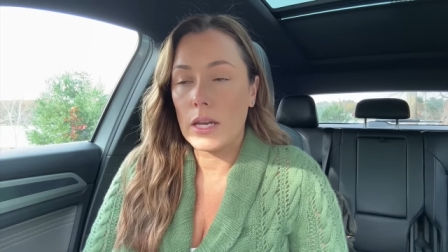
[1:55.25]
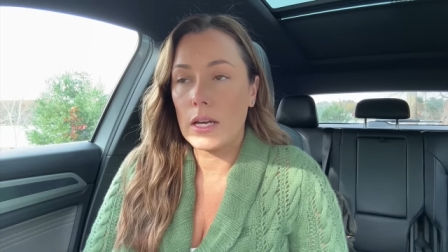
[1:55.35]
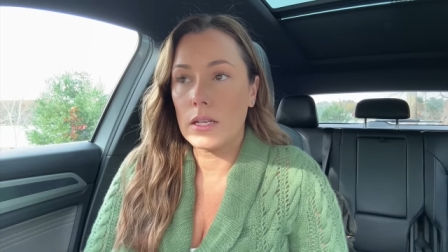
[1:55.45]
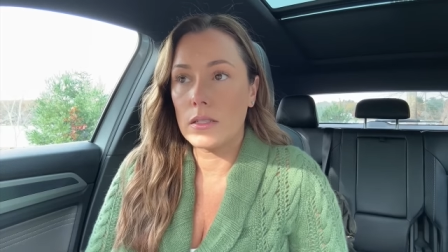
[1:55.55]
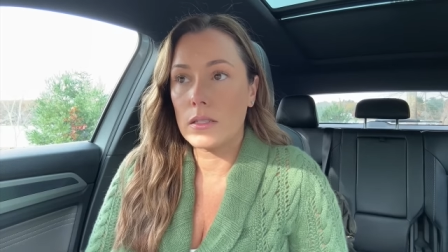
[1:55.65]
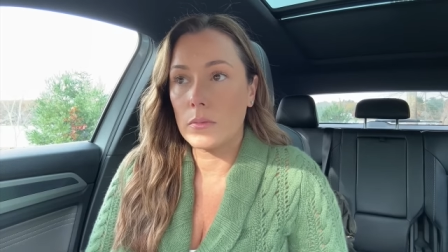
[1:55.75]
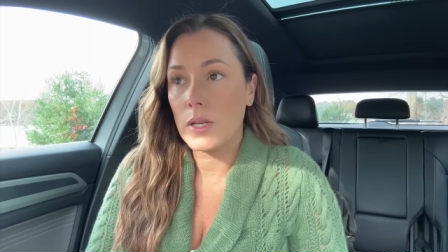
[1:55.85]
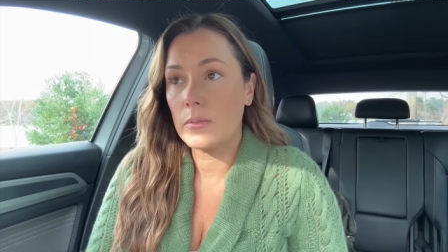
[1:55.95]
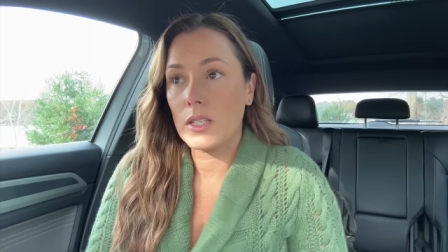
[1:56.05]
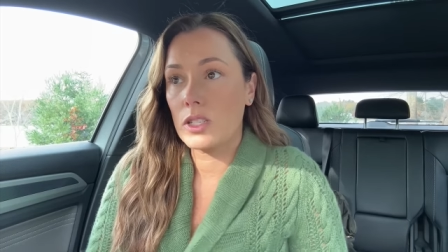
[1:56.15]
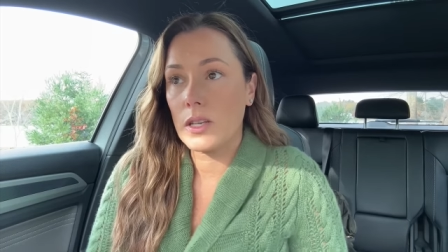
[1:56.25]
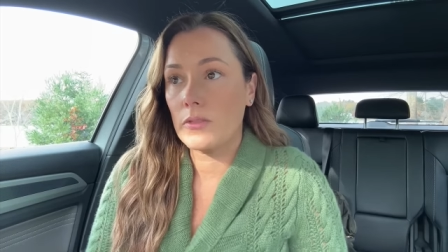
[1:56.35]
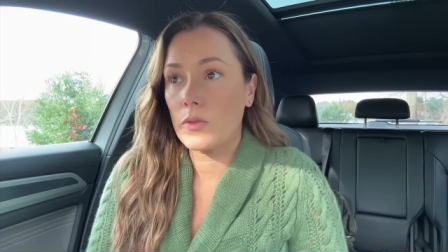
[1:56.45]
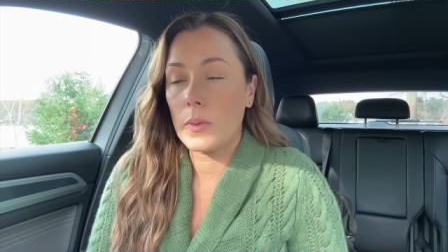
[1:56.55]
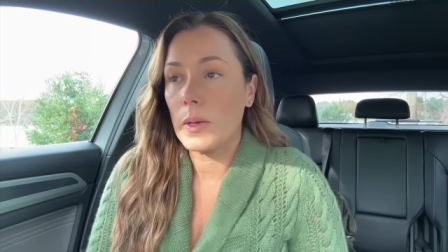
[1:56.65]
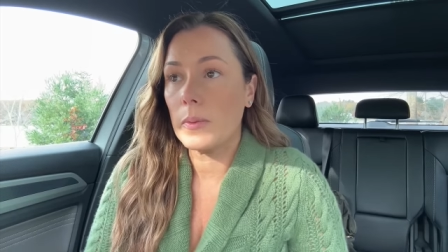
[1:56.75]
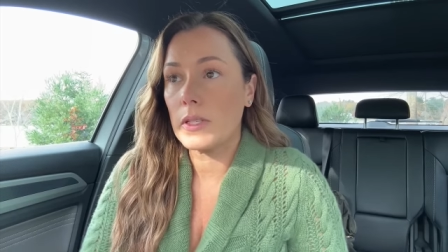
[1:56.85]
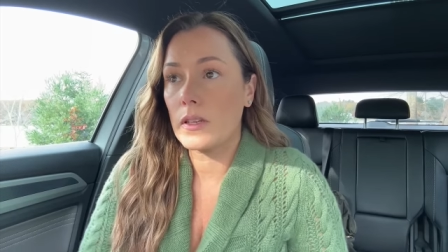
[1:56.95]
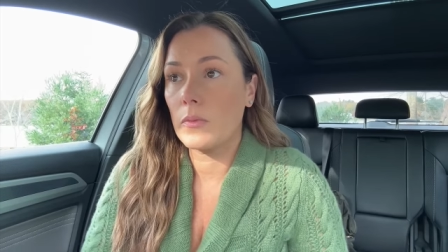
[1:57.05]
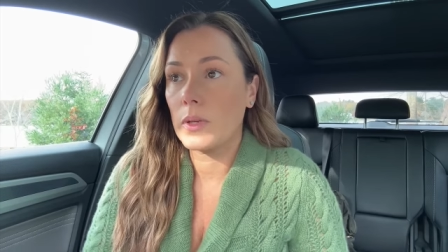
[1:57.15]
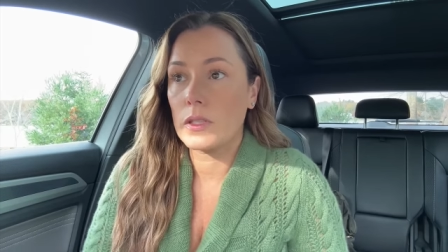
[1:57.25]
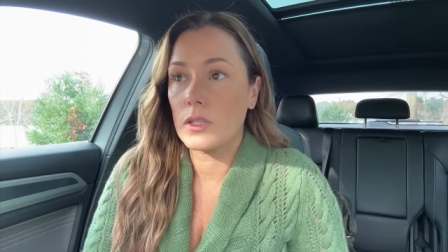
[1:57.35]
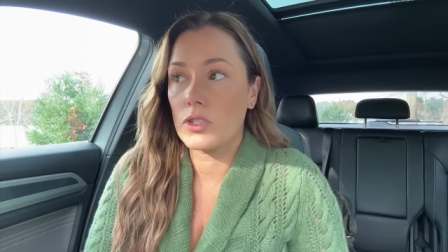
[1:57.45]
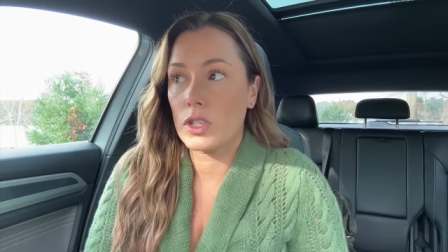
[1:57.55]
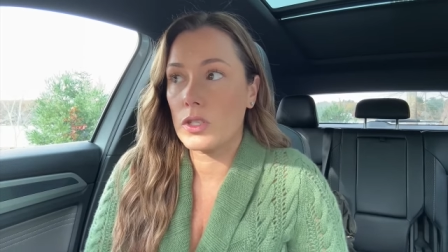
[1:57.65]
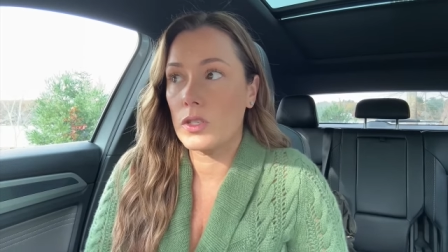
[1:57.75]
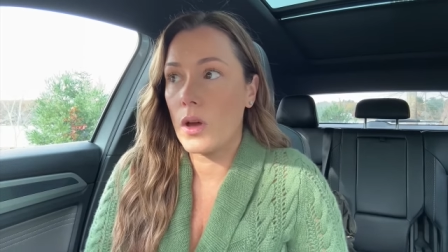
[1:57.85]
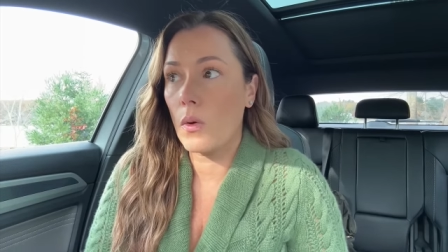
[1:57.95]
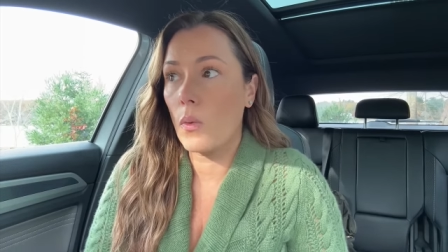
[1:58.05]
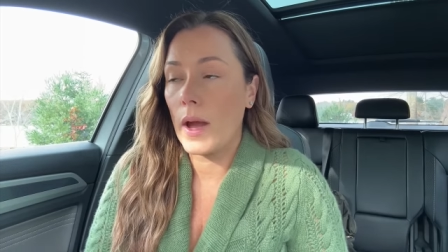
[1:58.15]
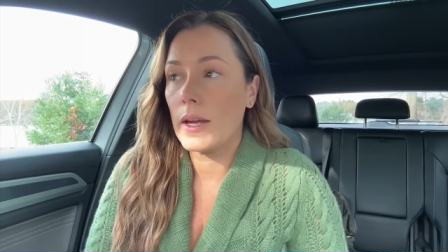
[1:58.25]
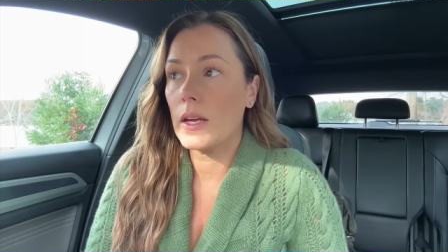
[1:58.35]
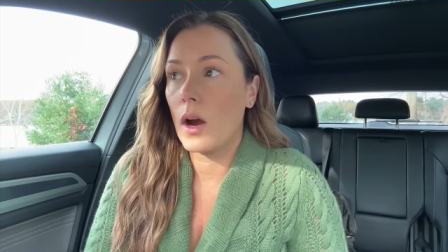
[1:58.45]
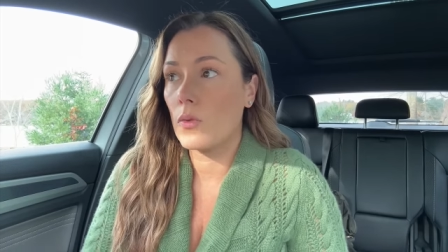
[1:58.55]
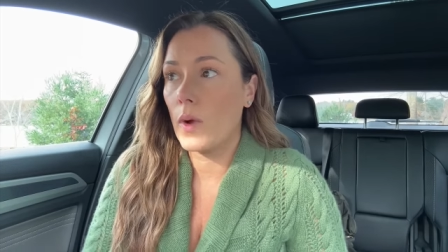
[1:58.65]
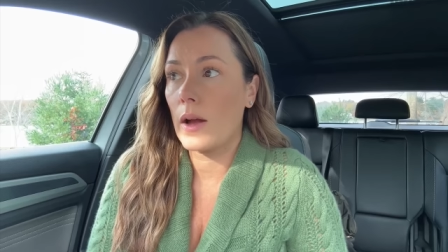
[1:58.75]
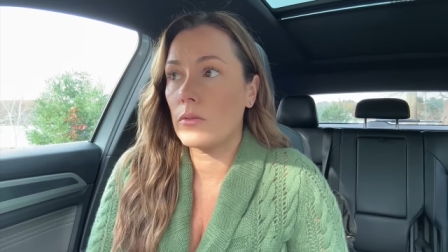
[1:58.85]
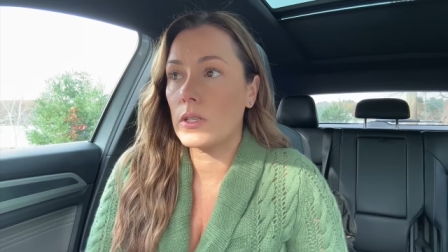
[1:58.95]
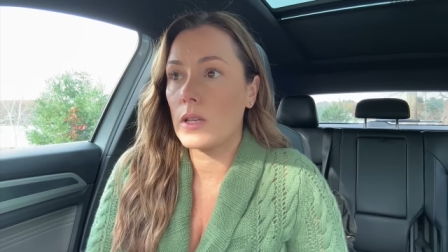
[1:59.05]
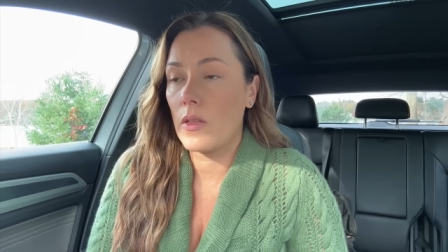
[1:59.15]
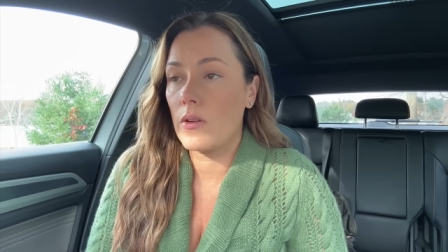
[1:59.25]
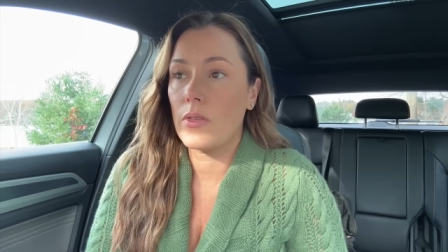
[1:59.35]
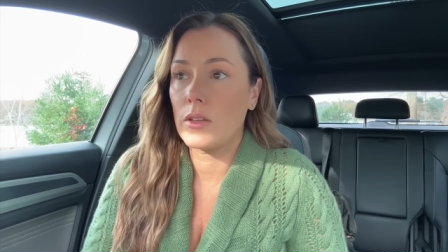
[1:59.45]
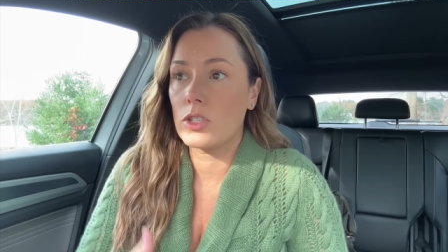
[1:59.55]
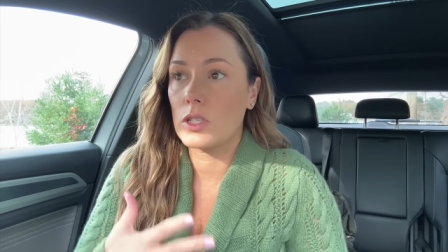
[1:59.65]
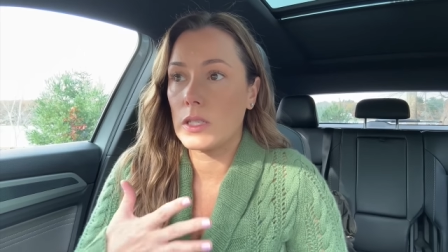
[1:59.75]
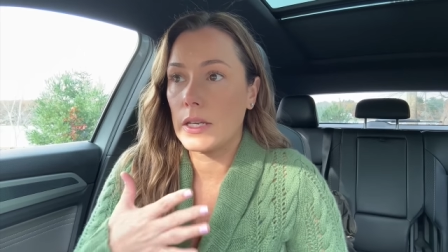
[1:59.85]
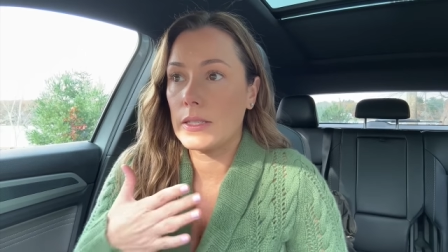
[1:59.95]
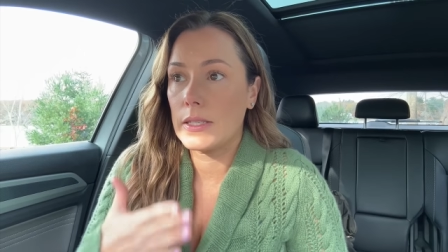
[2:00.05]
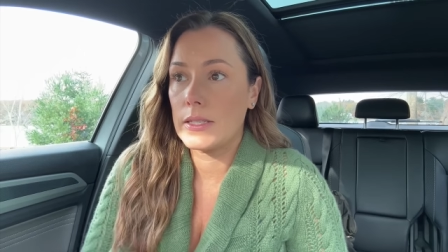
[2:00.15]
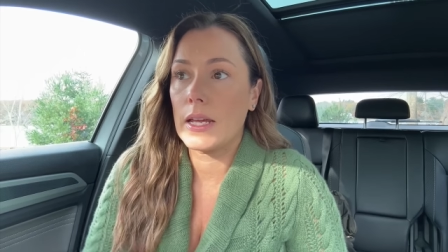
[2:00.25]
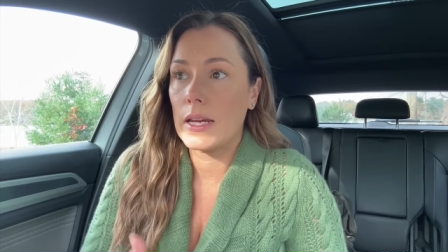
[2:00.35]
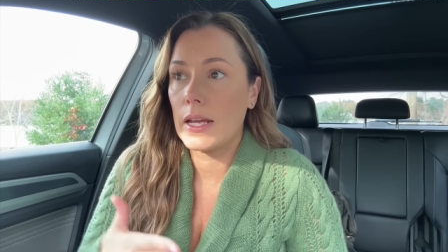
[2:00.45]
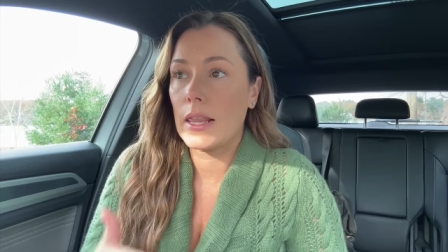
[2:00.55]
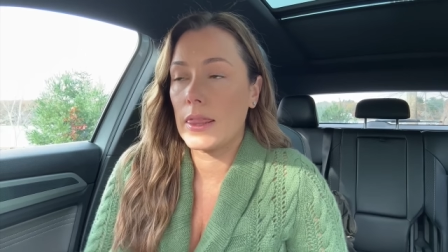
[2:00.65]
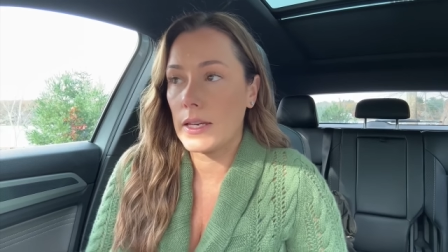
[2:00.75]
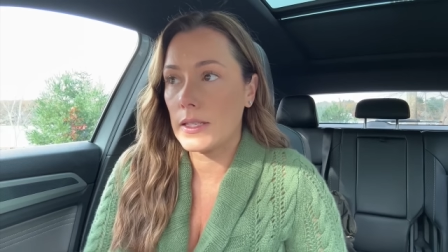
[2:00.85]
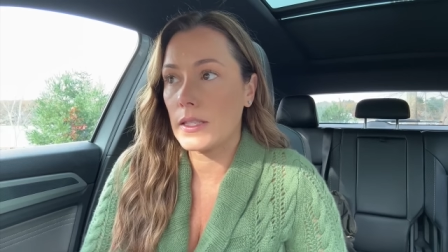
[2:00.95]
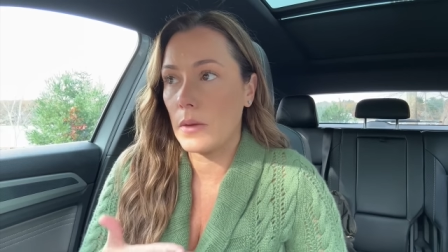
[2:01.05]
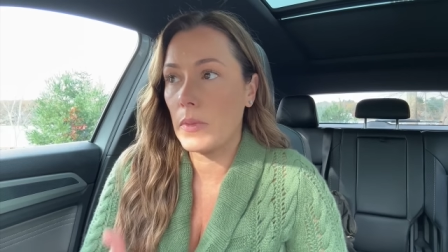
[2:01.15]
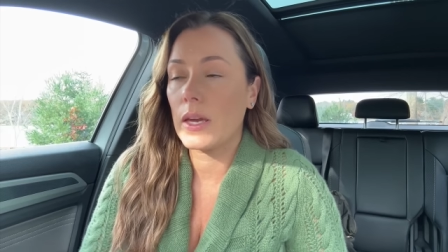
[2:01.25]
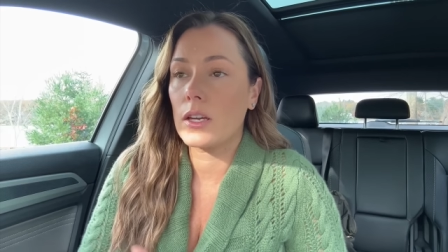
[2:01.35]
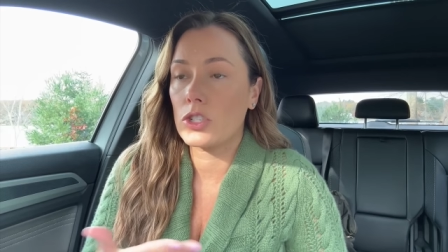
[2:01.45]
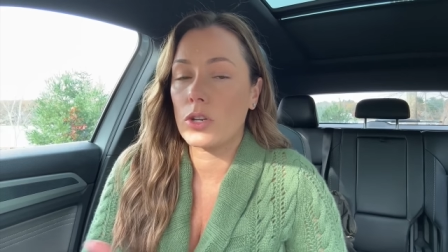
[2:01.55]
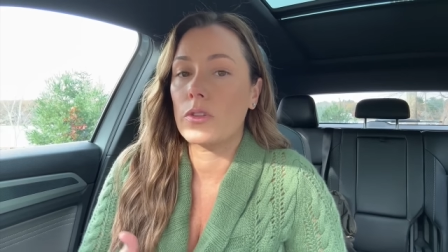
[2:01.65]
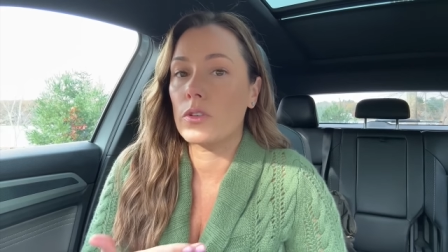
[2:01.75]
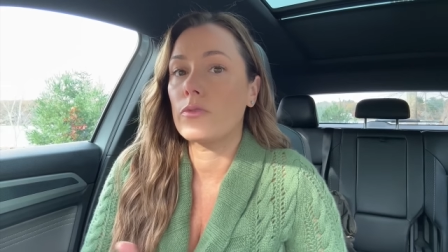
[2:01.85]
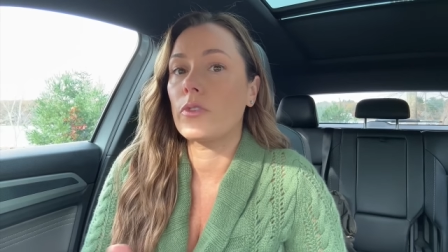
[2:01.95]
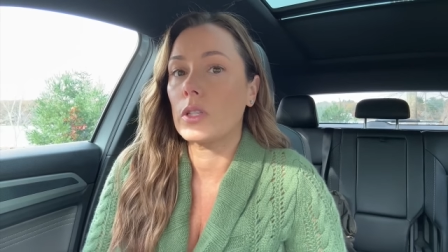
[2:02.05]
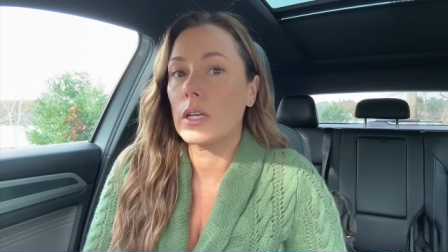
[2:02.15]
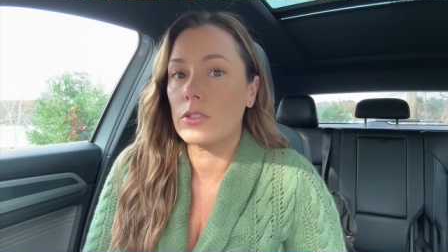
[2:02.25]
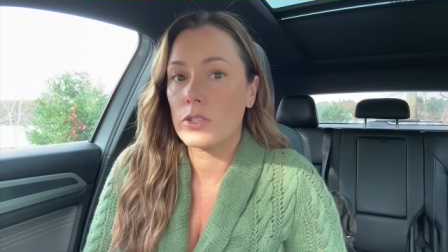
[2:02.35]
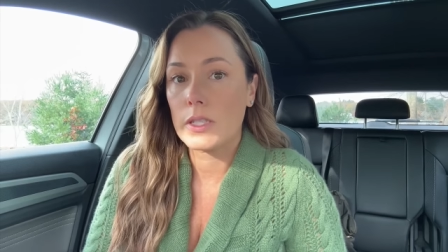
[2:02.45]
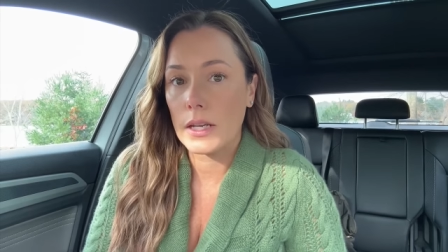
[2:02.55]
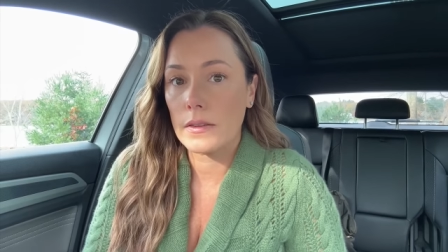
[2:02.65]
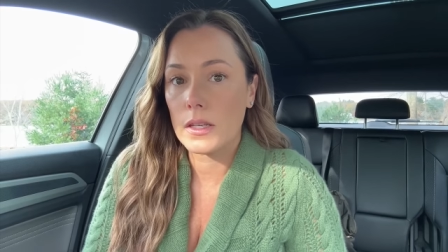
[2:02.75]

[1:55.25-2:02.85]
and sometimes I just have to repeat myself because there's just no way around this other than just like stating this and making sure that you fully understand